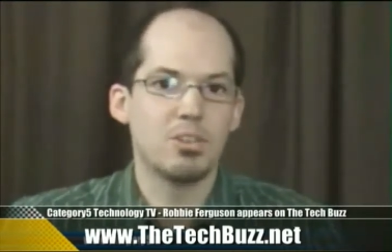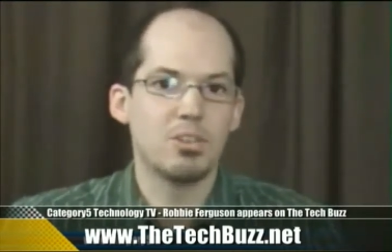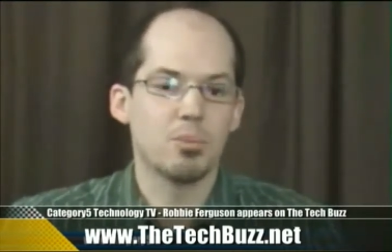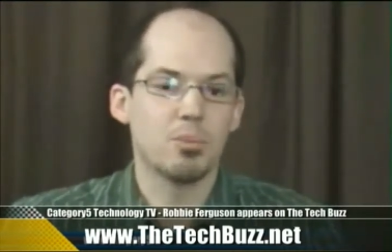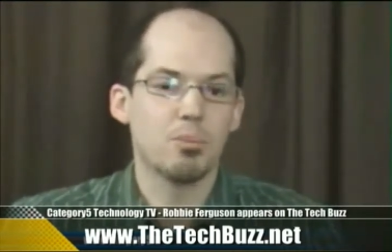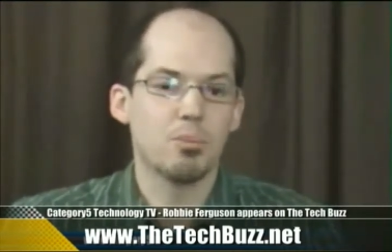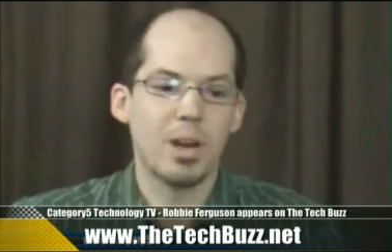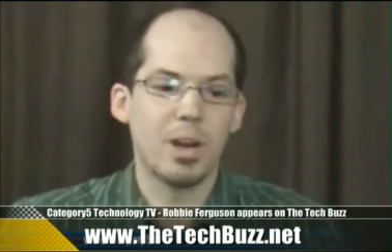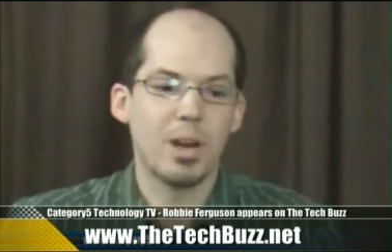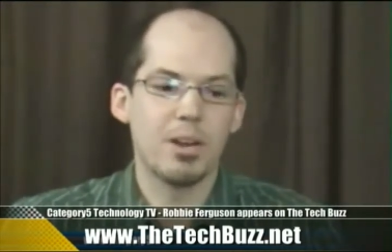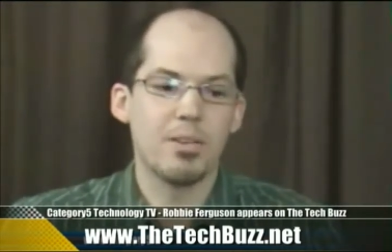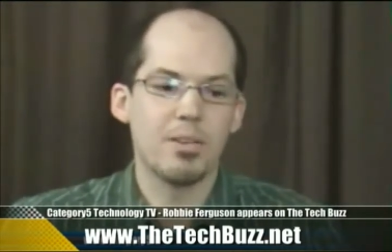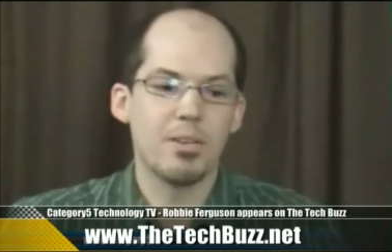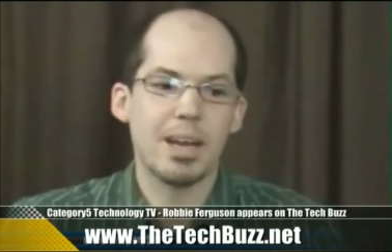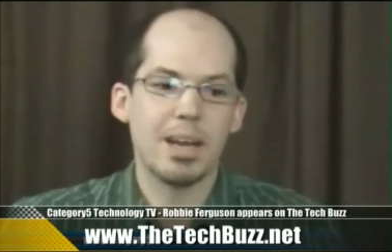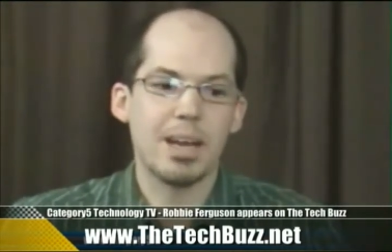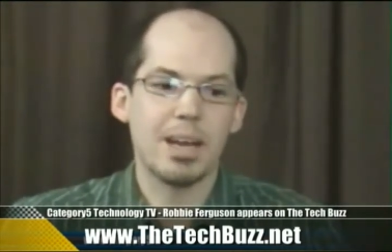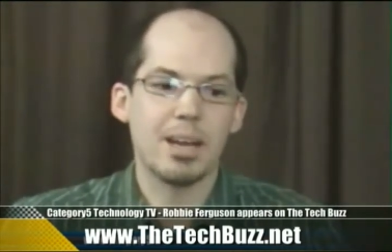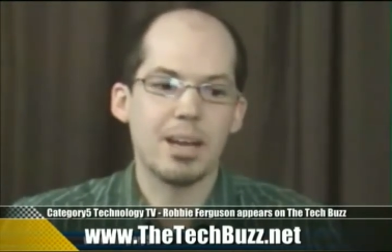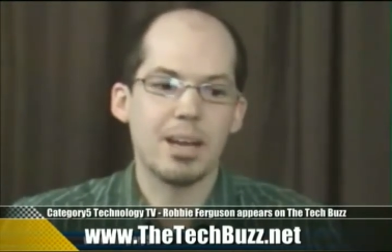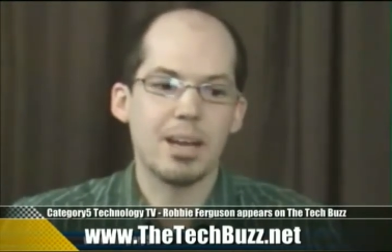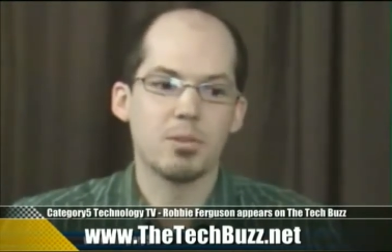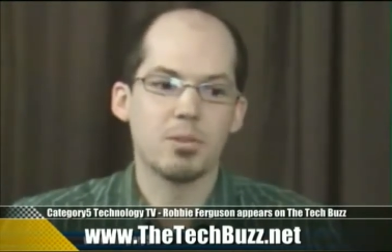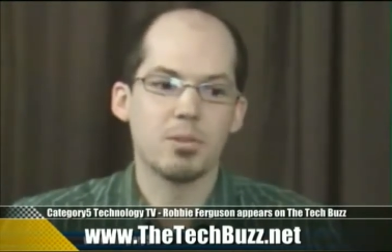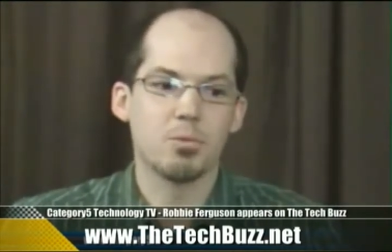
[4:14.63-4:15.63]
but where that
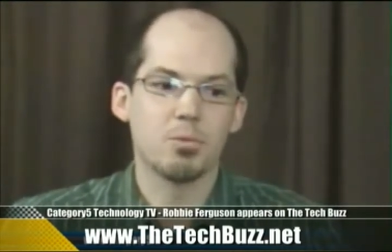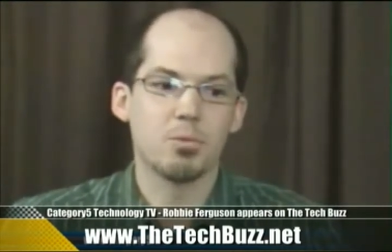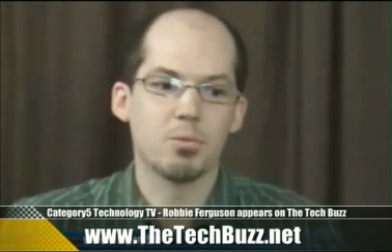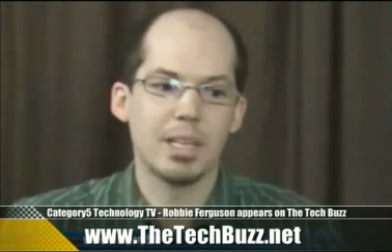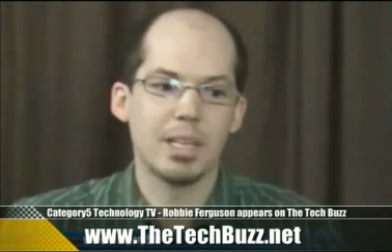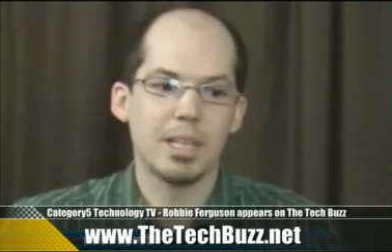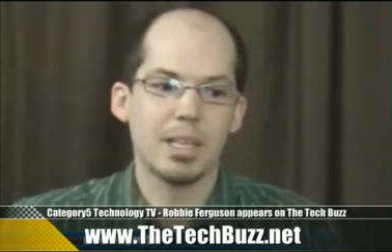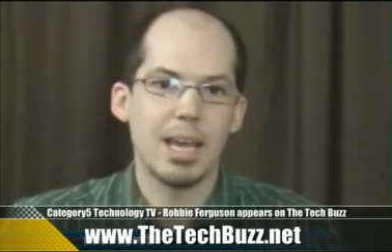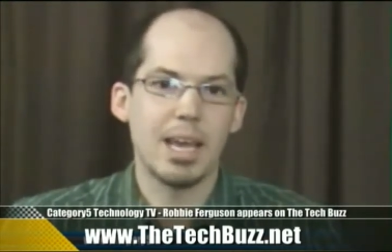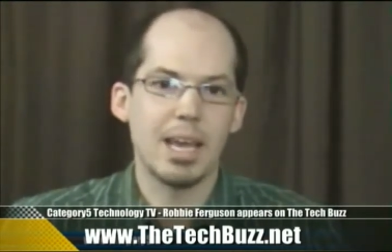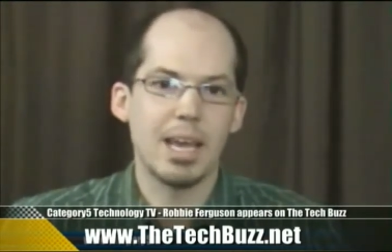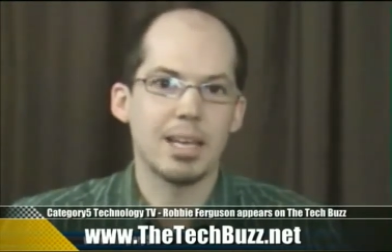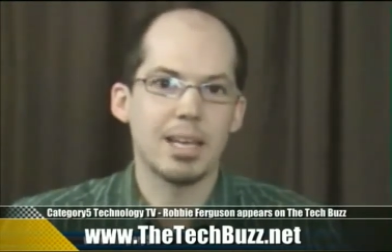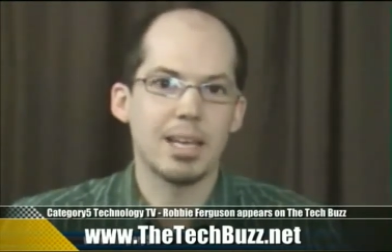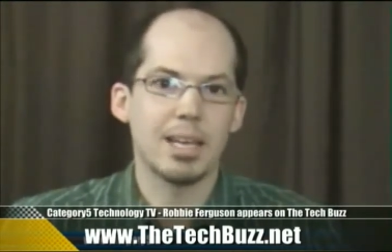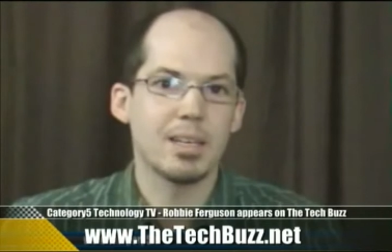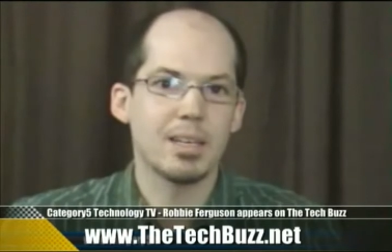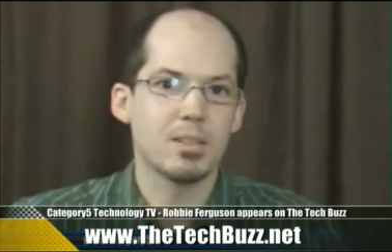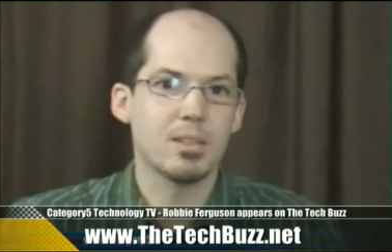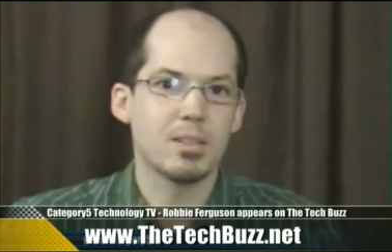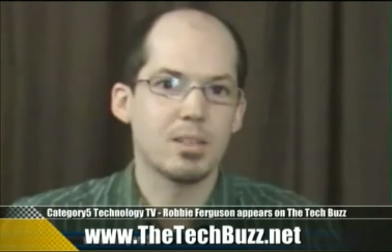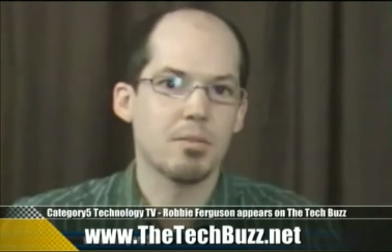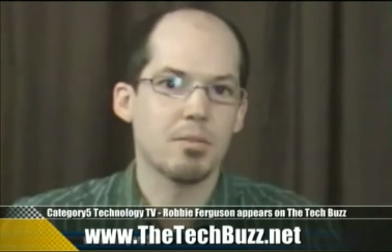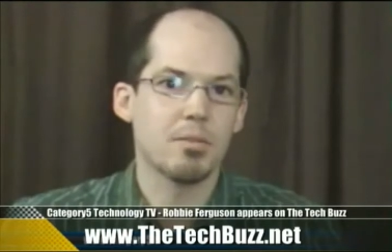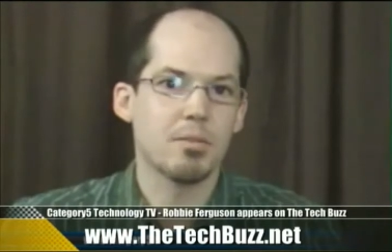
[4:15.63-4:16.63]
comes in really handy
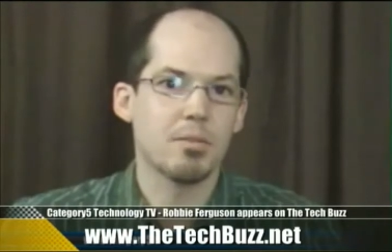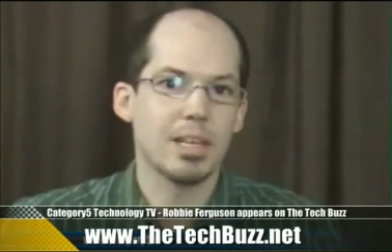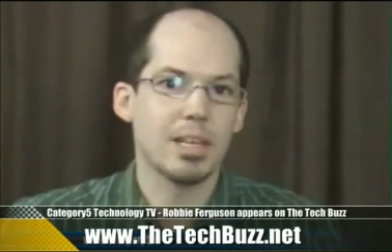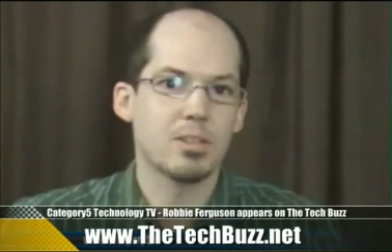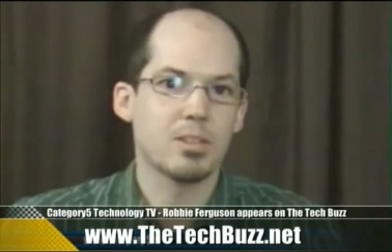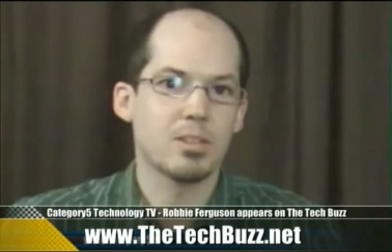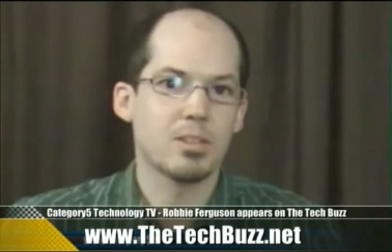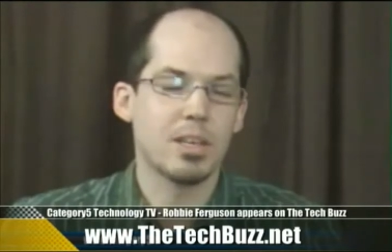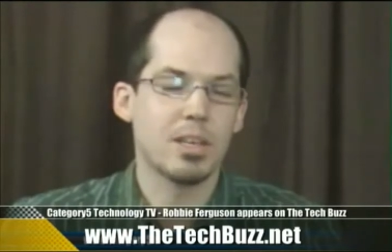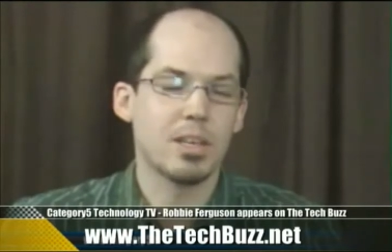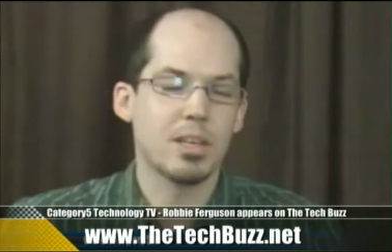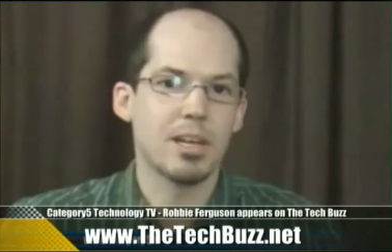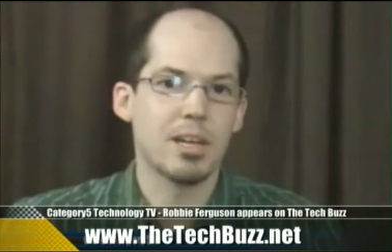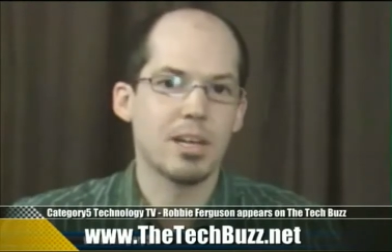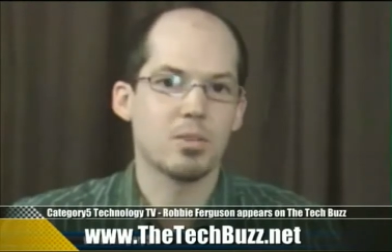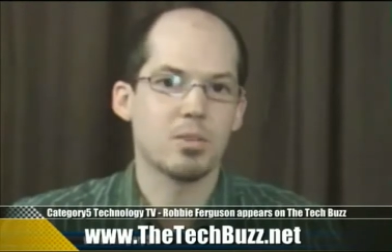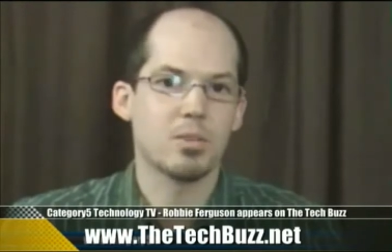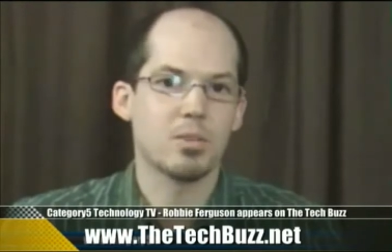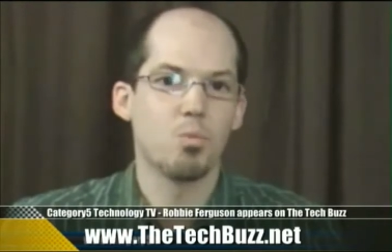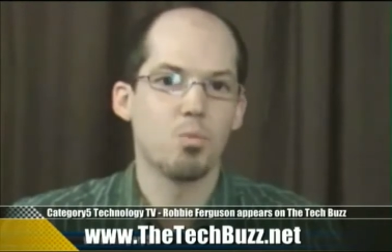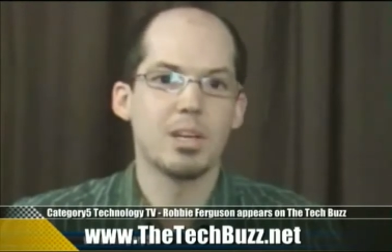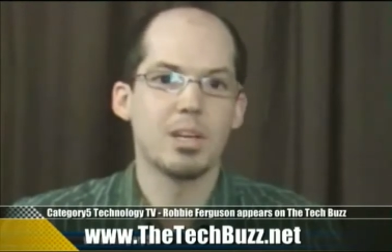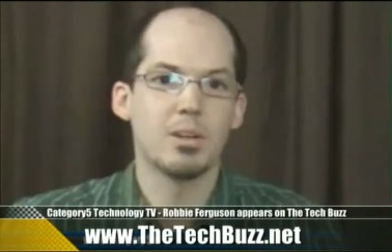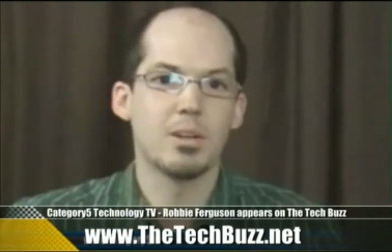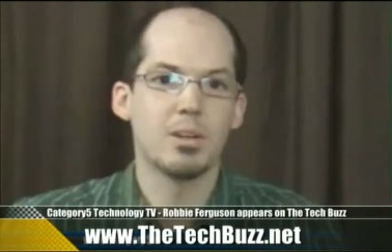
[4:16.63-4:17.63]
is if, let's say, you've got
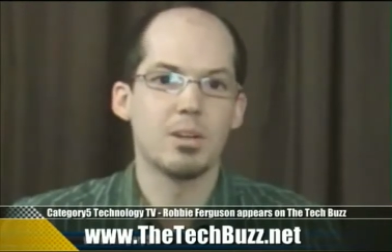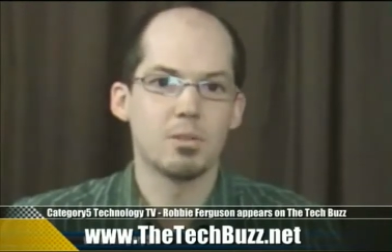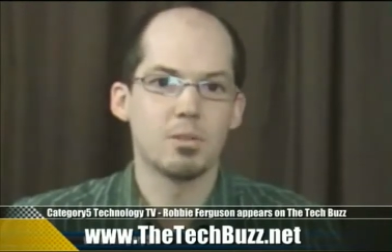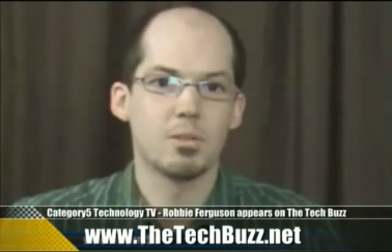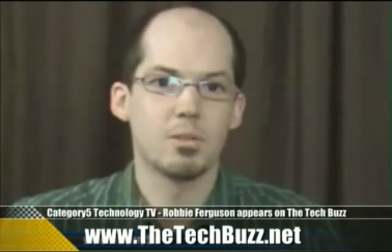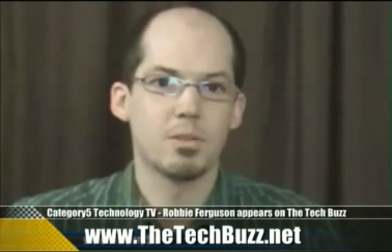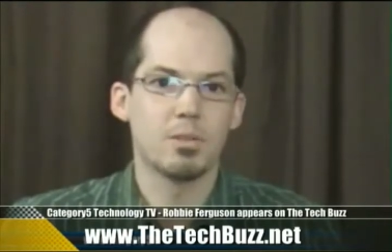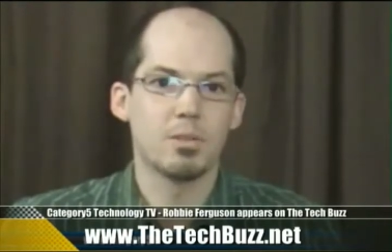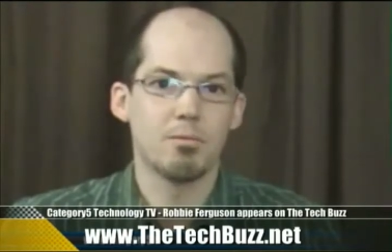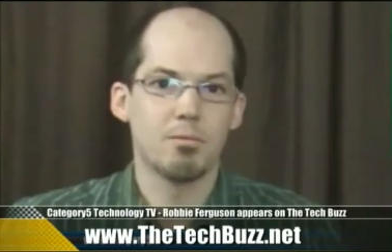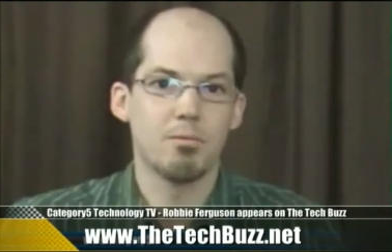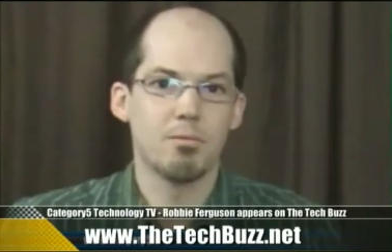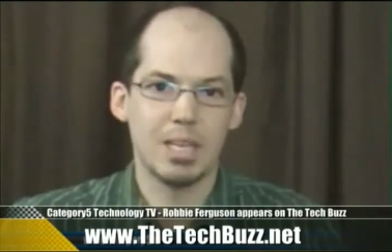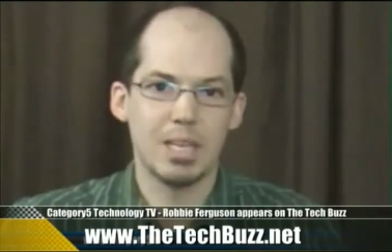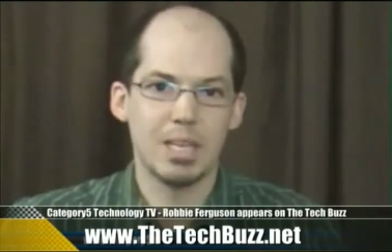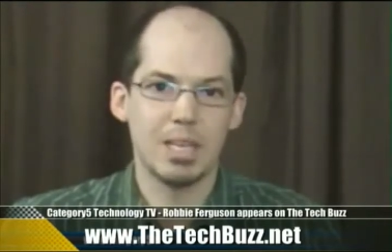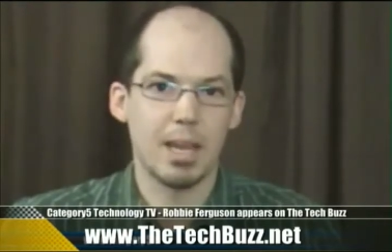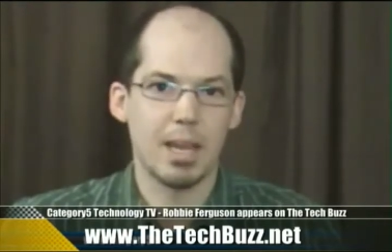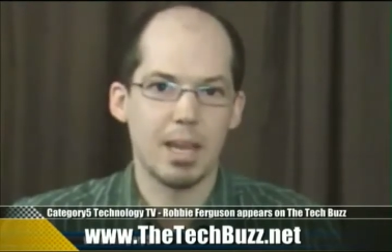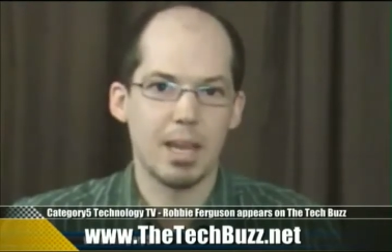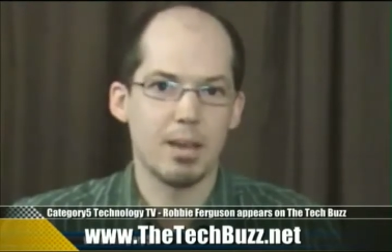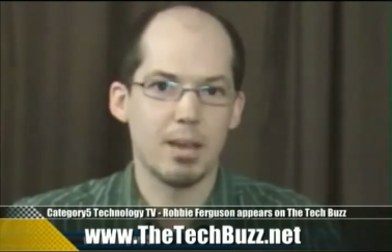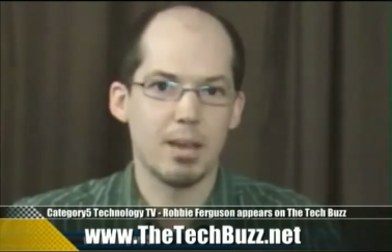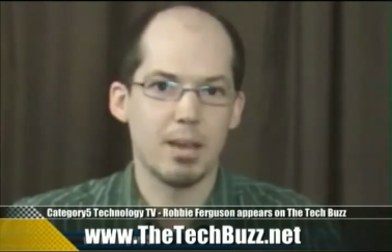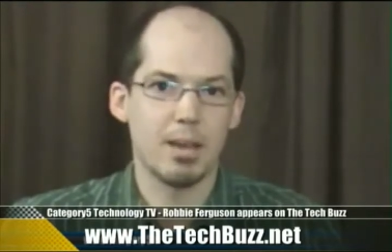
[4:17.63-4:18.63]
some Windows
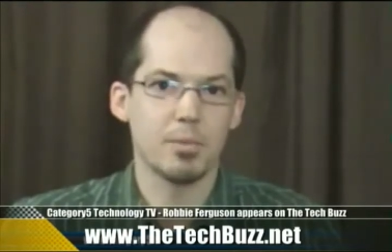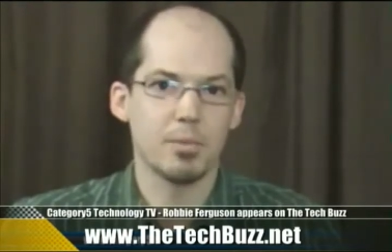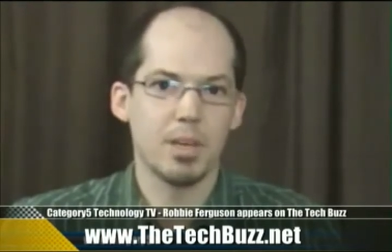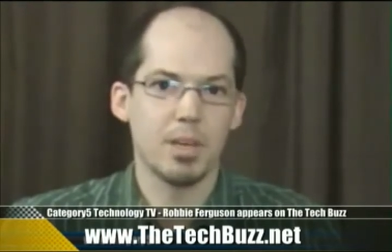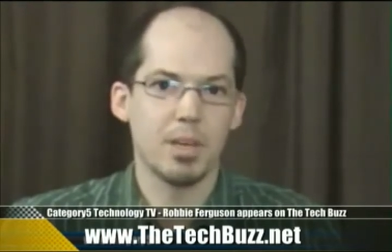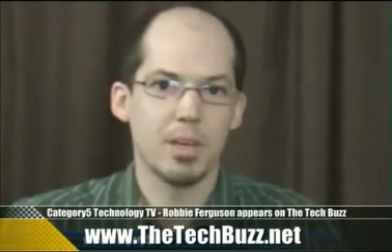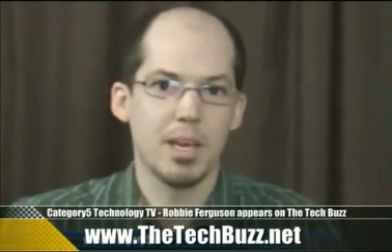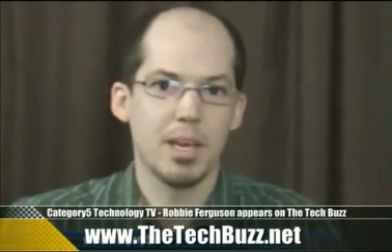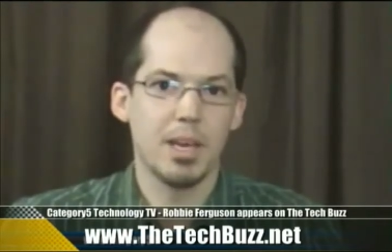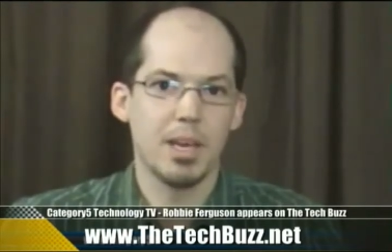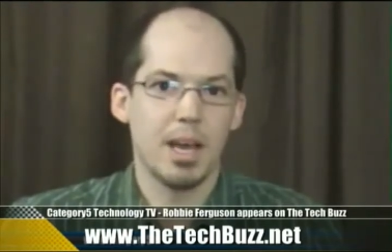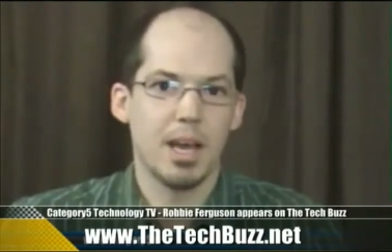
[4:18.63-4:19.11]
video games.